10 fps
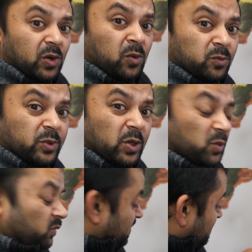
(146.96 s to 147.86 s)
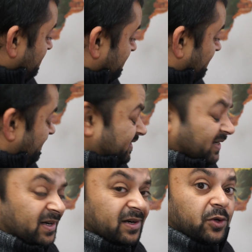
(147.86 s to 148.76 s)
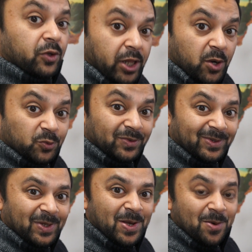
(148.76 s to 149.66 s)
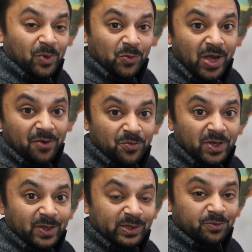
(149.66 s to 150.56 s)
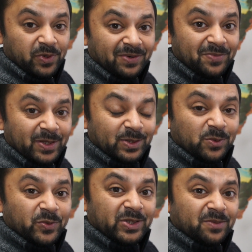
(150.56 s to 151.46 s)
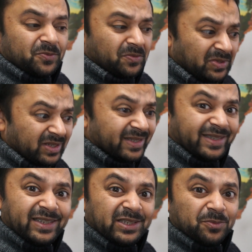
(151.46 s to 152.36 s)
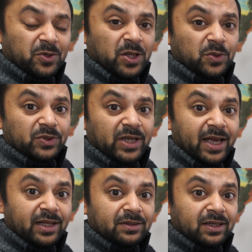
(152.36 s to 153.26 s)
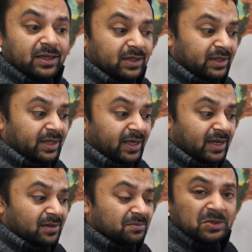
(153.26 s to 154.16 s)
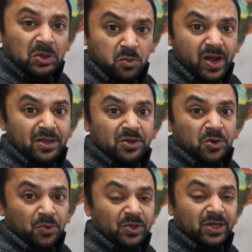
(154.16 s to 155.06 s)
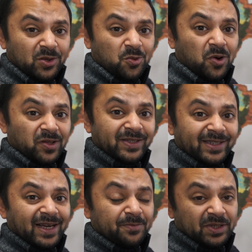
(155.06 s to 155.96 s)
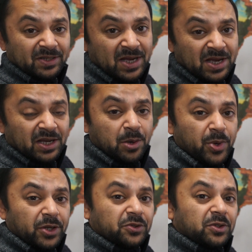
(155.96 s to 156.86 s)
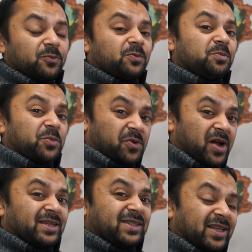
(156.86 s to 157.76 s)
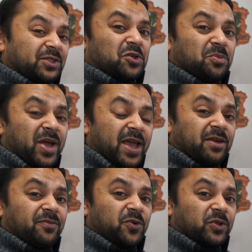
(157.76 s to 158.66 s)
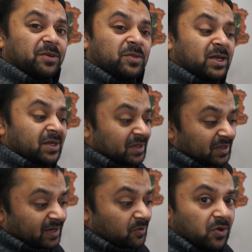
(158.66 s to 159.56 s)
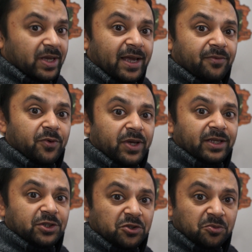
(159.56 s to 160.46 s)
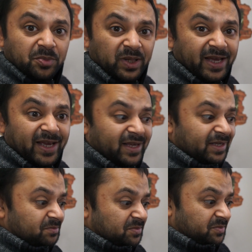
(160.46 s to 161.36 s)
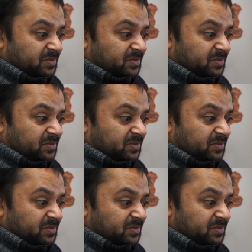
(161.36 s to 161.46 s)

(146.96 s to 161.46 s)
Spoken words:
Although these are clones, but we have been experimenting with some really cheap clones, and they are quite good in quality. I mean, compared to the price that you're paying for them, they're okay for kids to play,